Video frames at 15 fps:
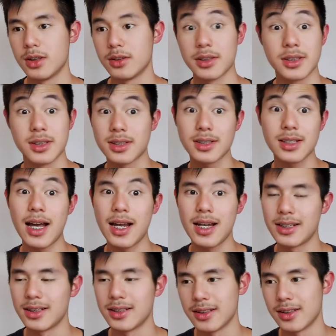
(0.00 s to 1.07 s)
the
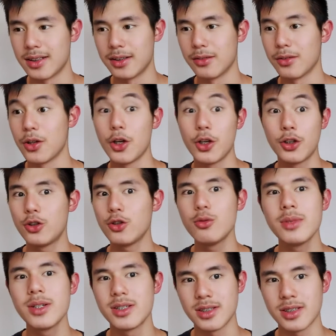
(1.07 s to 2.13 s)
society and
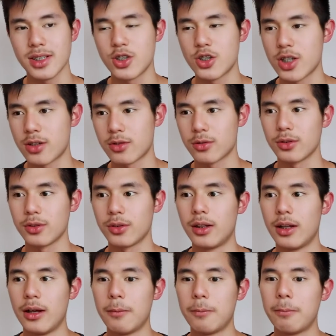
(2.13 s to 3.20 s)
humans in general.
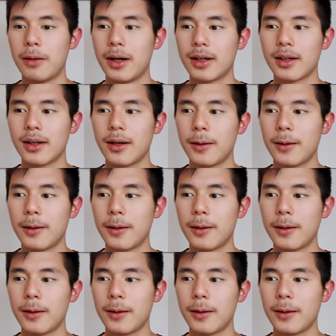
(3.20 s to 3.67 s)
But